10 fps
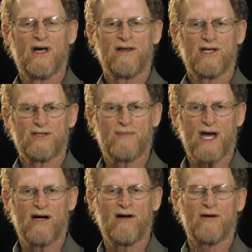that's
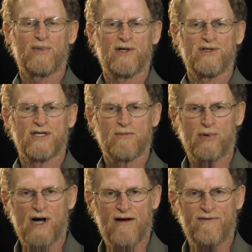better at producing
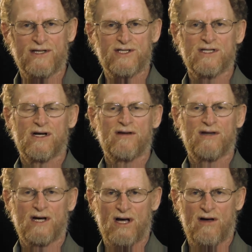profits
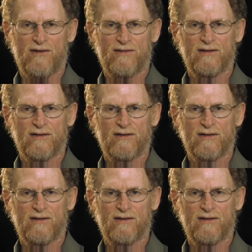than health.